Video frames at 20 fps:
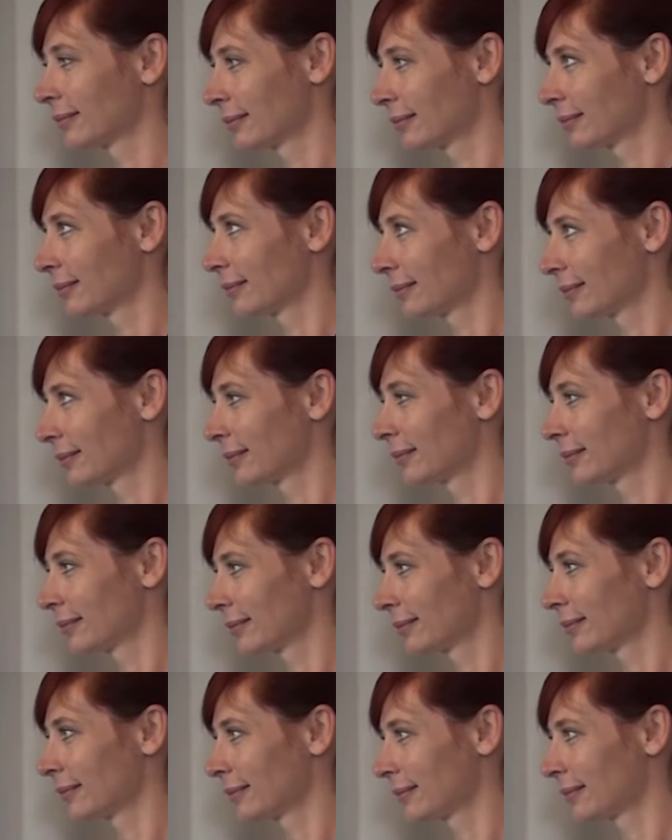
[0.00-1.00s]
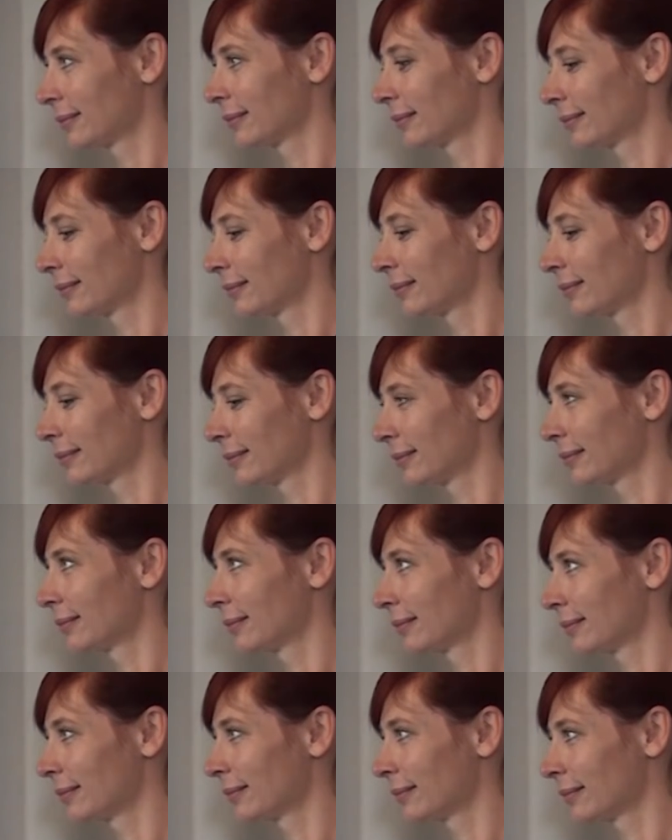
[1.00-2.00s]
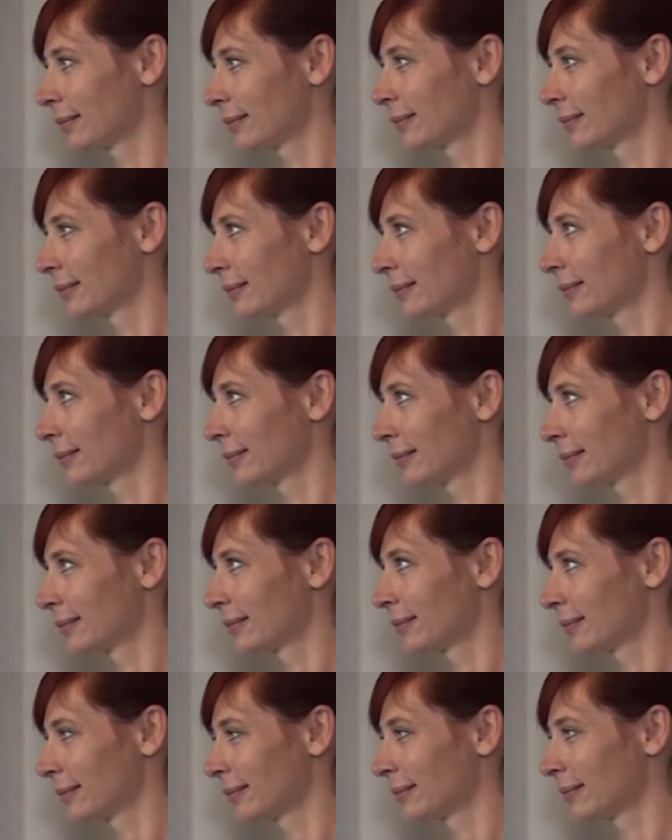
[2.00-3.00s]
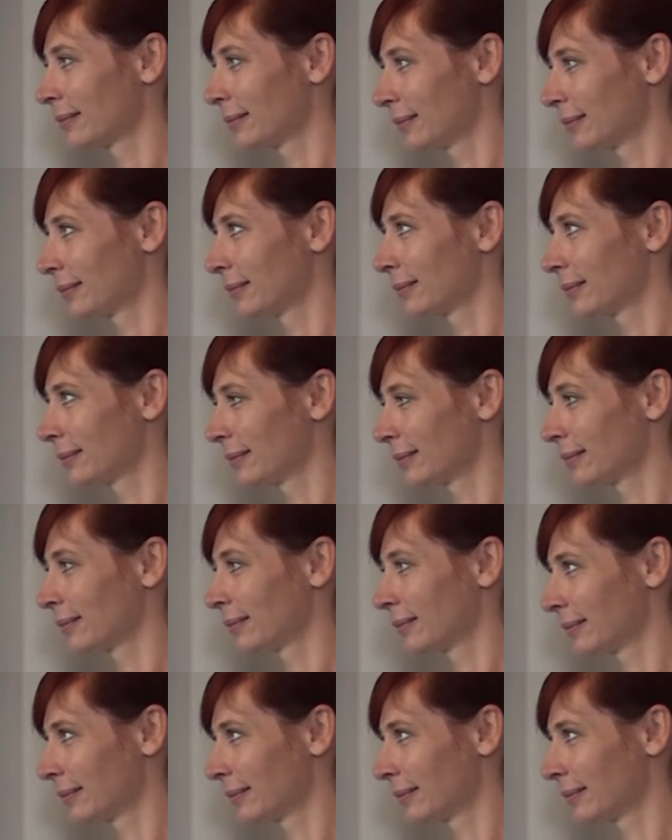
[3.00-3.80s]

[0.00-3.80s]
This person isn't speaking.